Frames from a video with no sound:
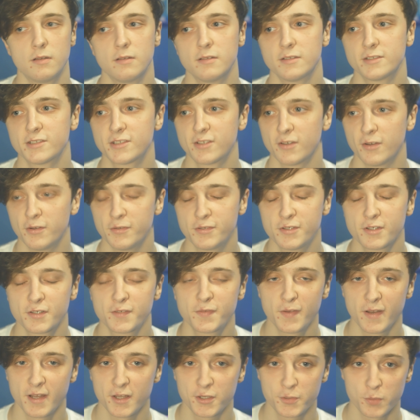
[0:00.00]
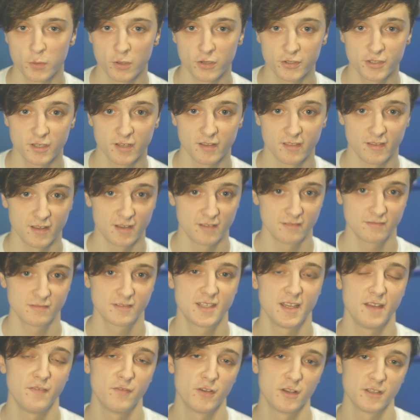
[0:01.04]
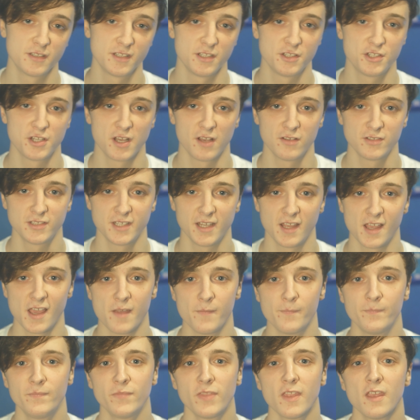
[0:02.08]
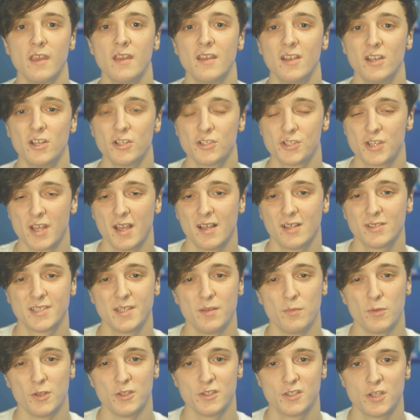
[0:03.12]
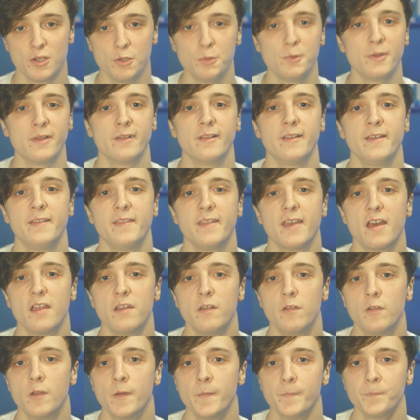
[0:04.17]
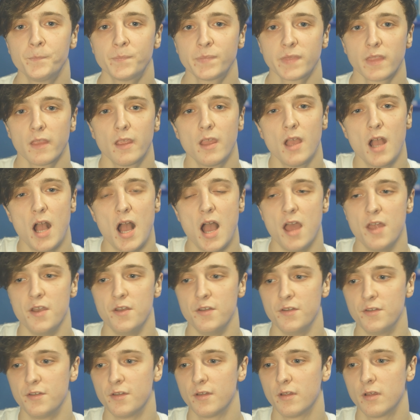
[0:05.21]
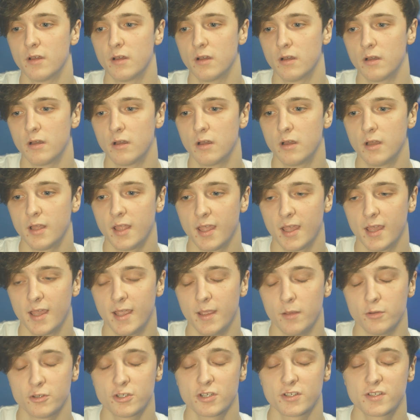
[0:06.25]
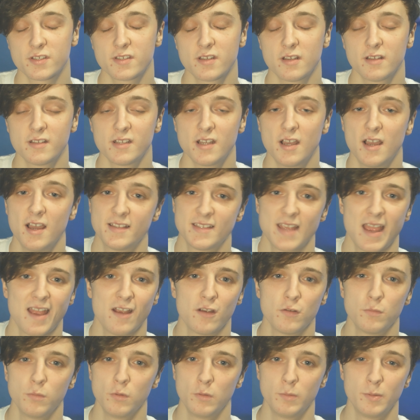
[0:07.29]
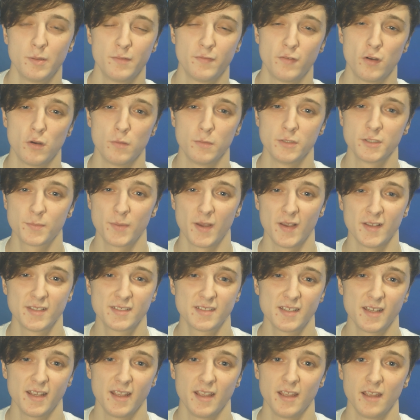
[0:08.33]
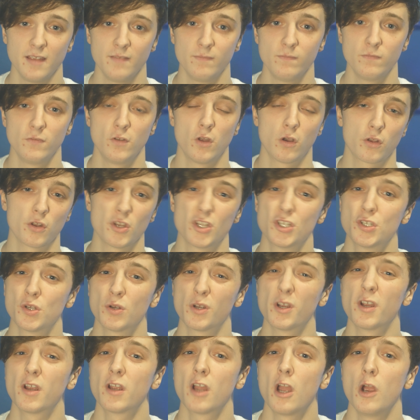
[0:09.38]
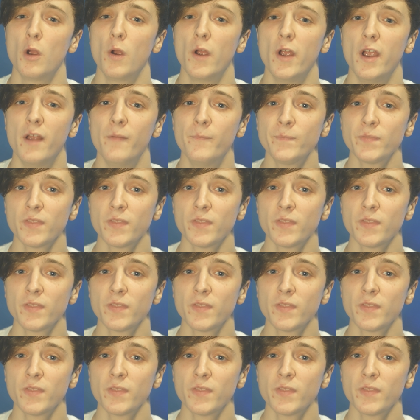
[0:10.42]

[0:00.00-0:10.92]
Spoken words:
So just finished watching that City versus Chelsea game. Chelsea win 2-0 in the end. And it was just a terrible performance by City. Not going to sugarcoat it.